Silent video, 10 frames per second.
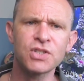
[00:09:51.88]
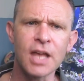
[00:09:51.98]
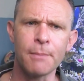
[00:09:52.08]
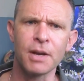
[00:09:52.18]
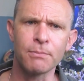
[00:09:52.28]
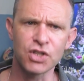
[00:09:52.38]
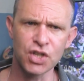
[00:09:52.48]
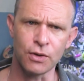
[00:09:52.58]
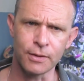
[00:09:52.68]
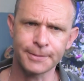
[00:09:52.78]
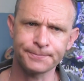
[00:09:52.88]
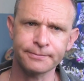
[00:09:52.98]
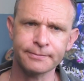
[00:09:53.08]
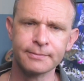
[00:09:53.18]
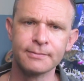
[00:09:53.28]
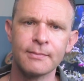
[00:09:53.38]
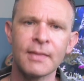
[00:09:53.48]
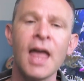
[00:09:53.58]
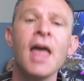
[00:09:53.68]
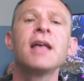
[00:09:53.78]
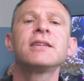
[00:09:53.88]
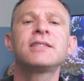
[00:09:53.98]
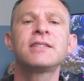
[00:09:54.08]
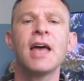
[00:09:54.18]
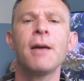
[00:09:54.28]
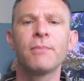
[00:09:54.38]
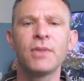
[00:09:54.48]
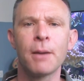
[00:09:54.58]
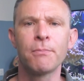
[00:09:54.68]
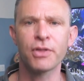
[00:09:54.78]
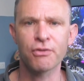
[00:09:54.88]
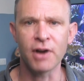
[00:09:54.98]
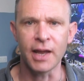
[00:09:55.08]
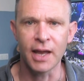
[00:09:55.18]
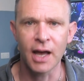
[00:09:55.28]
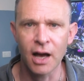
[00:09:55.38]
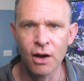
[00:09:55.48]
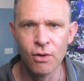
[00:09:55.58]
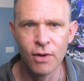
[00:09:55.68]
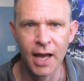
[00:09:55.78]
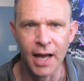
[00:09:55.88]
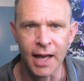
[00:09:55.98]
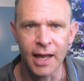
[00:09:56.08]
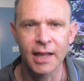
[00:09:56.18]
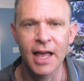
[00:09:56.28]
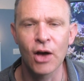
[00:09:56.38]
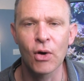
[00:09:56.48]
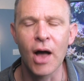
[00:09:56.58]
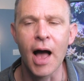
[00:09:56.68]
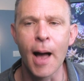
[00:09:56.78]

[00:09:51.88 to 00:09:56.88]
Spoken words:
step number 2. Step number 3. Okay, now